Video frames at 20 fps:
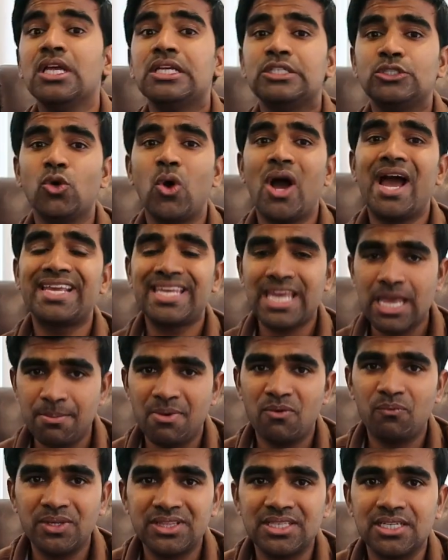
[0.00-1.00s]
So I came
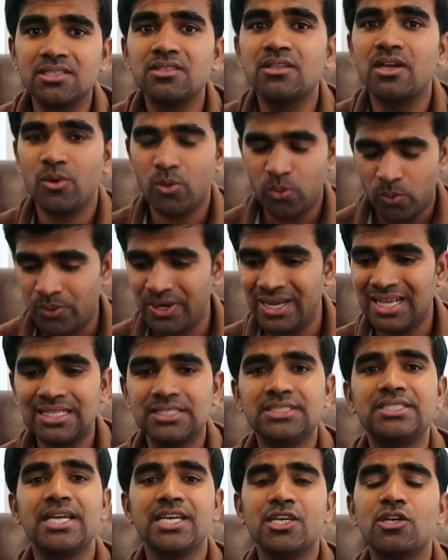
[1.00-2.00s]
up with a real
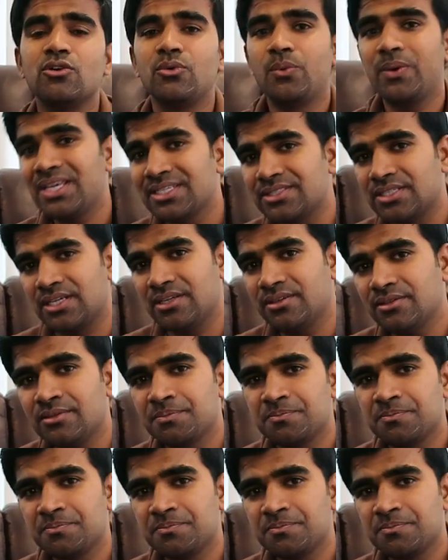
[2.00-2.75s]
genuine reason,